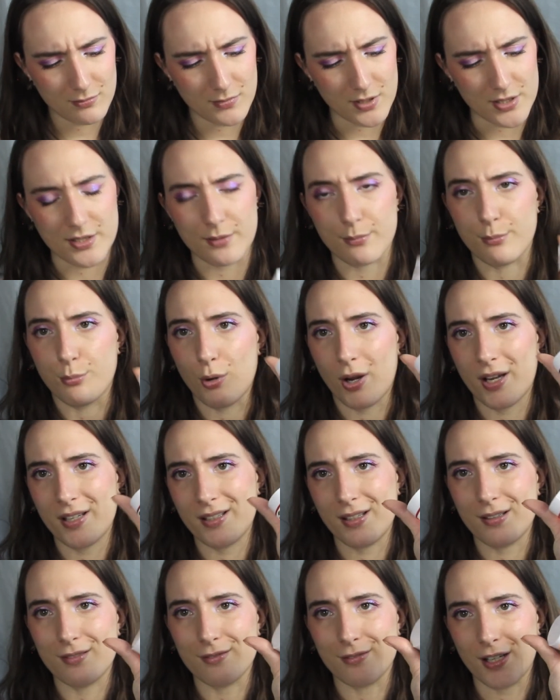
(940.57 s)
It's a
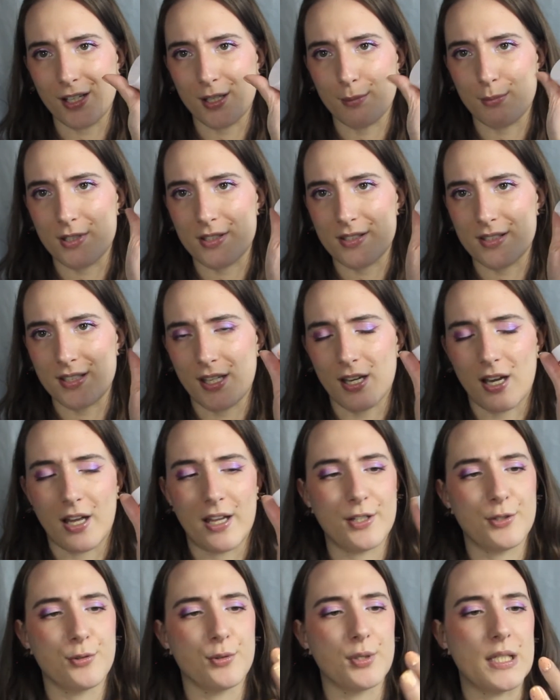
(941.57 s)
brightening vitamin C
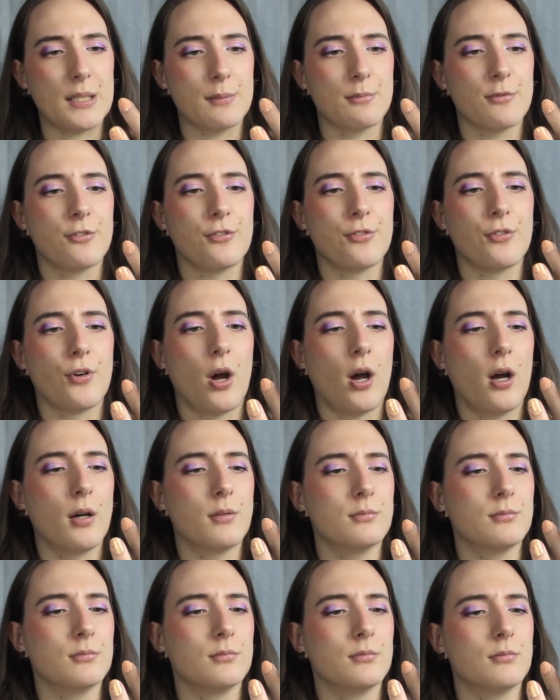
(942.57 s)
eye cream
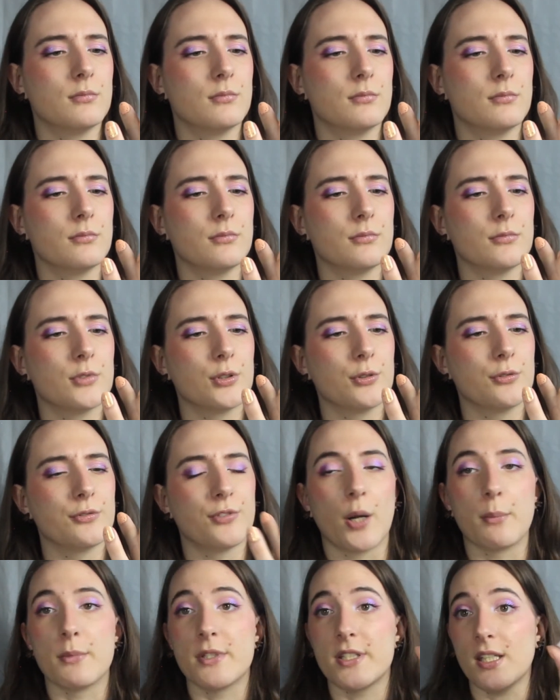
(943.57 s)
from
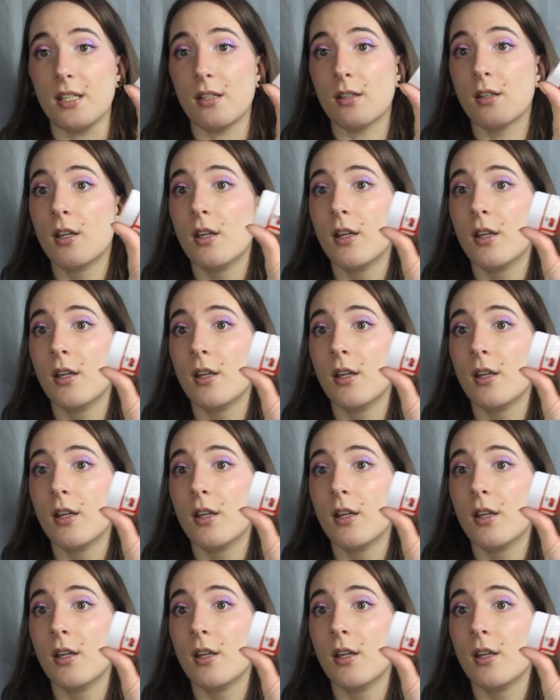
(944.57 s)
Pharmacy.